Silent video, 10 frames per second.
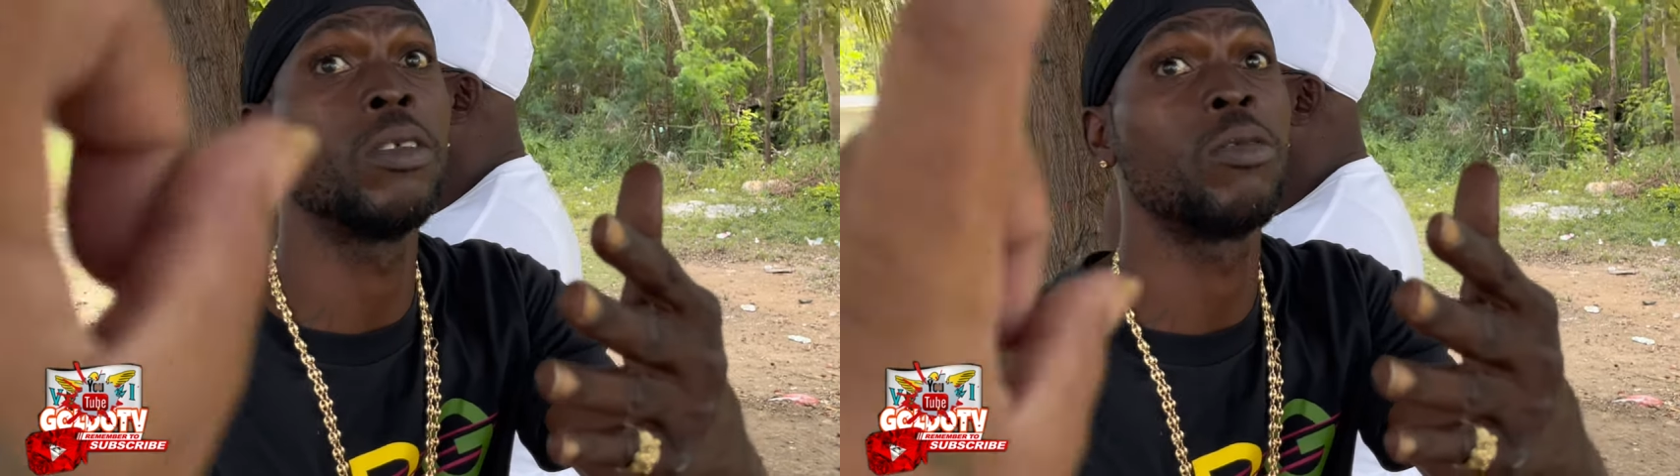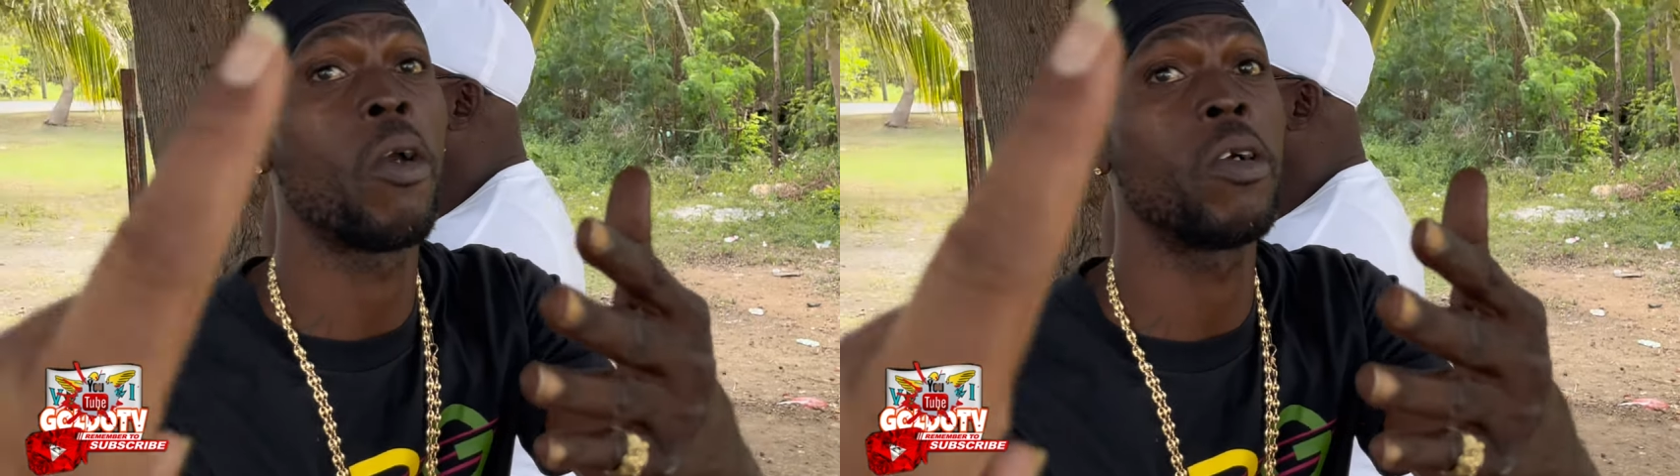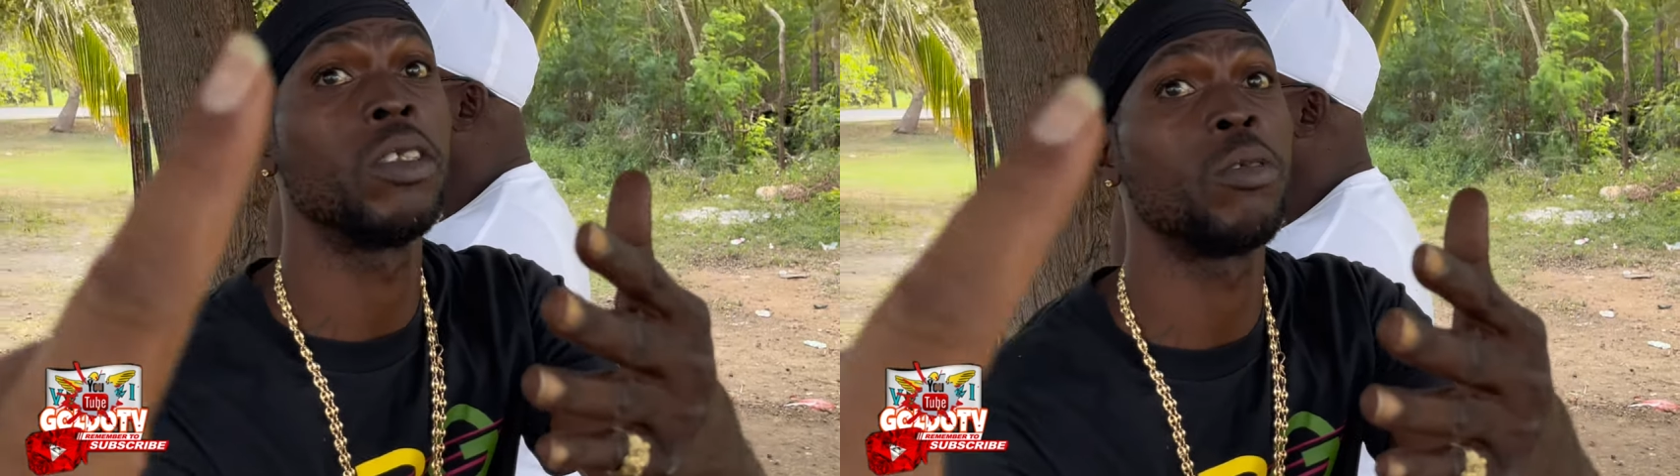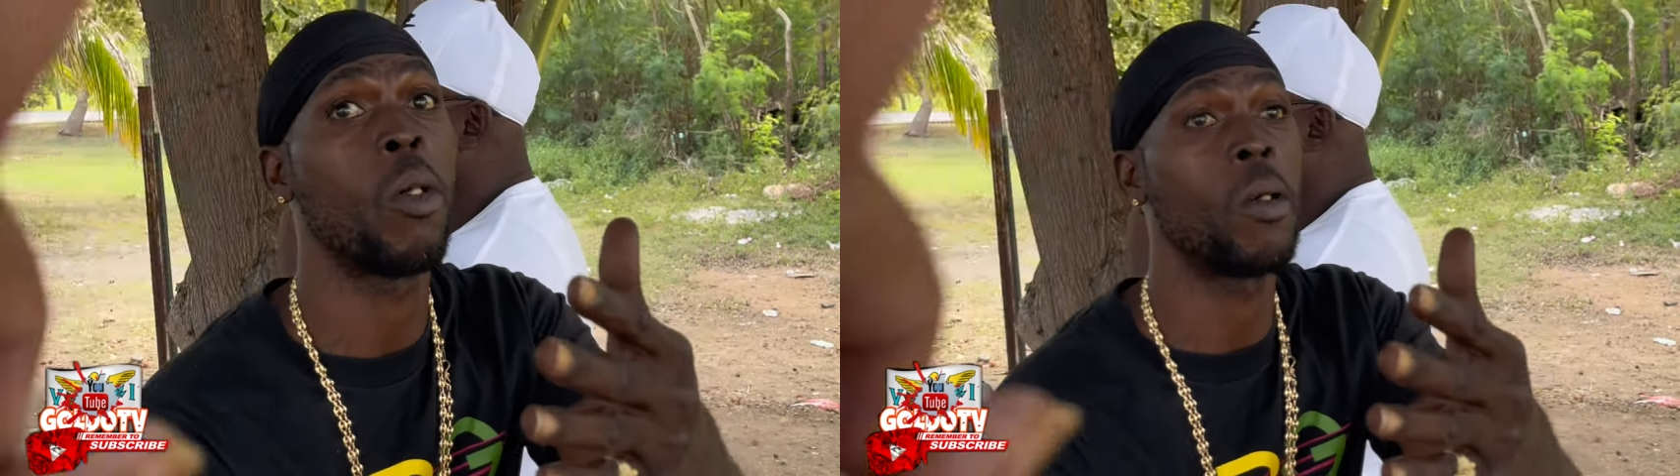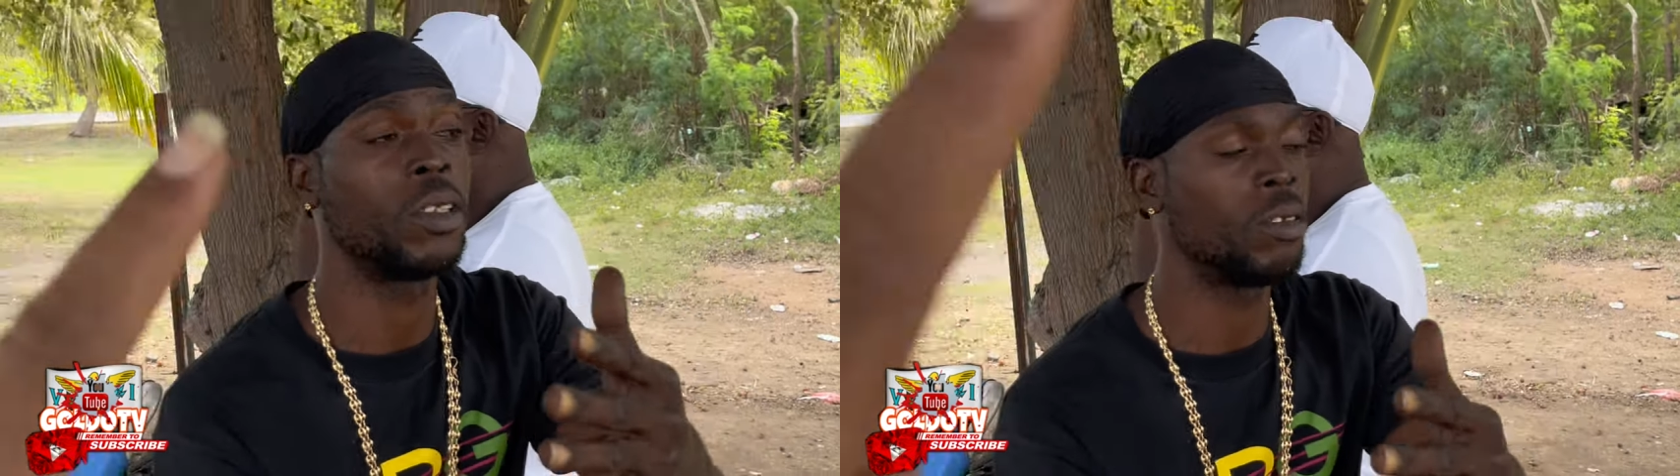reach
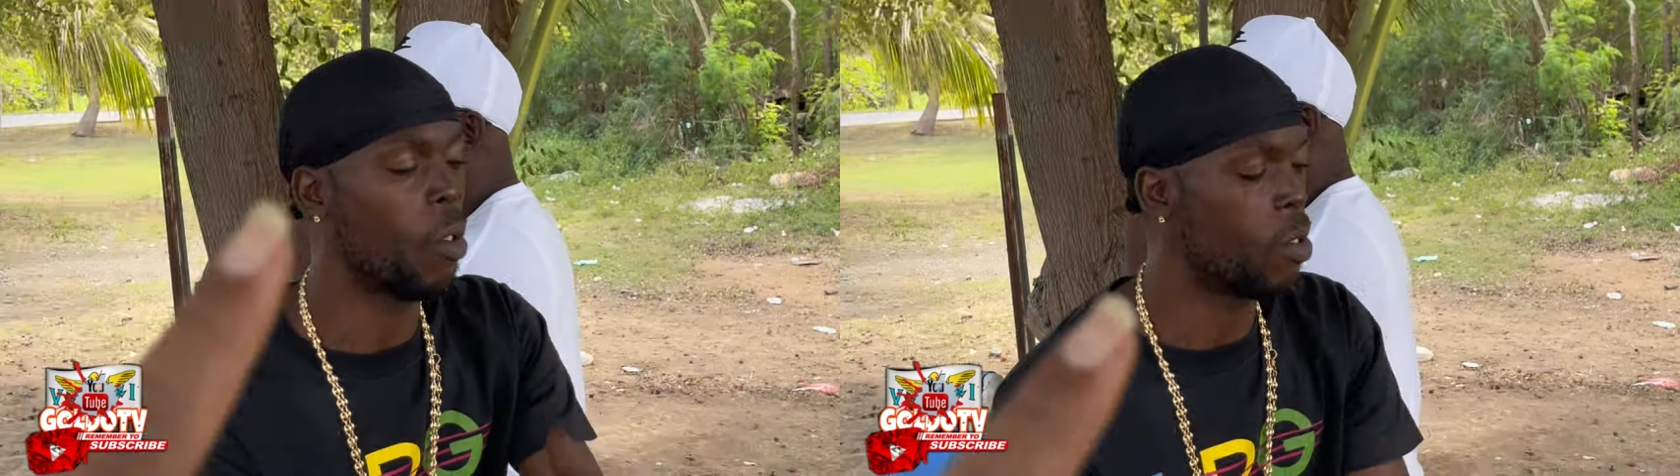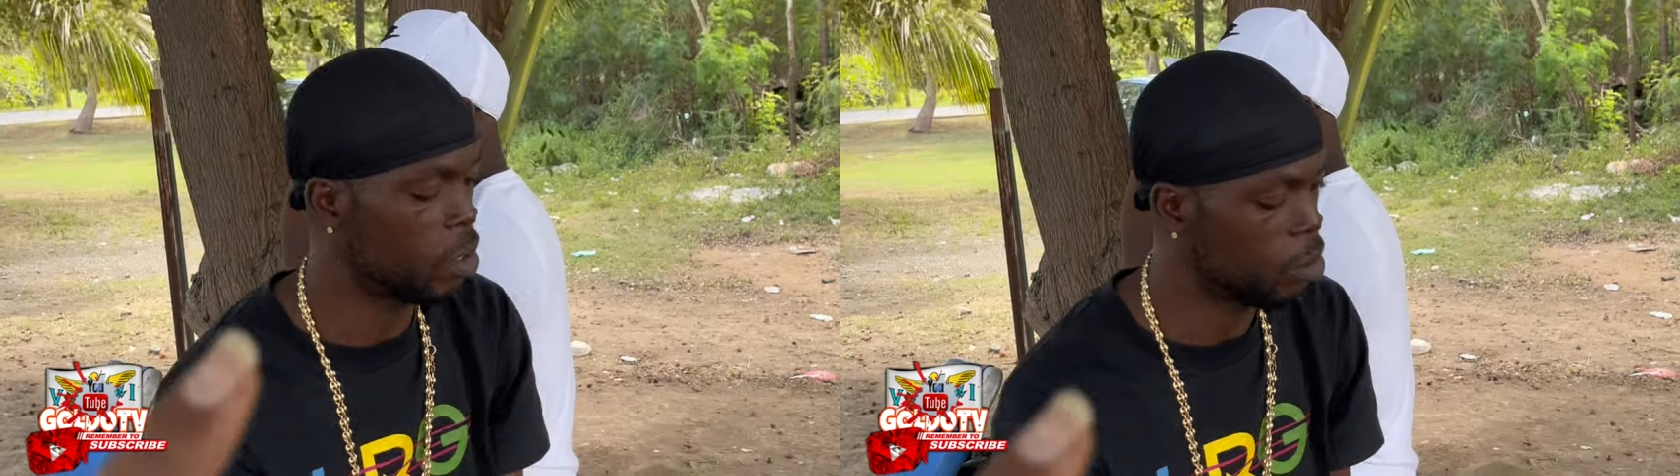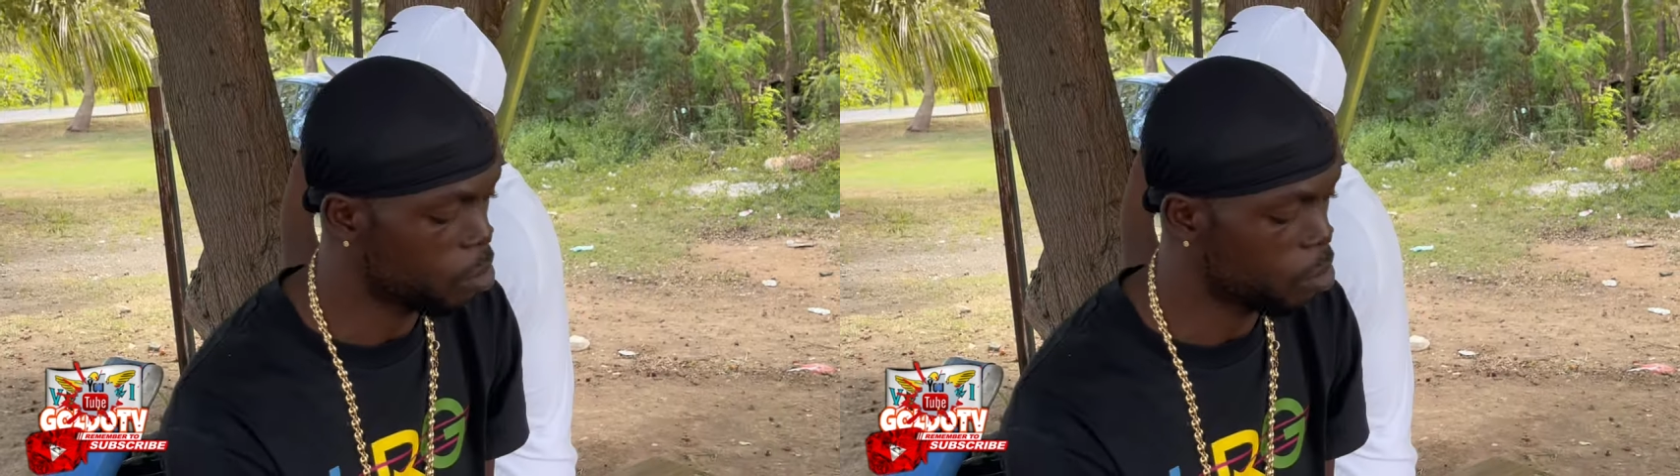first base,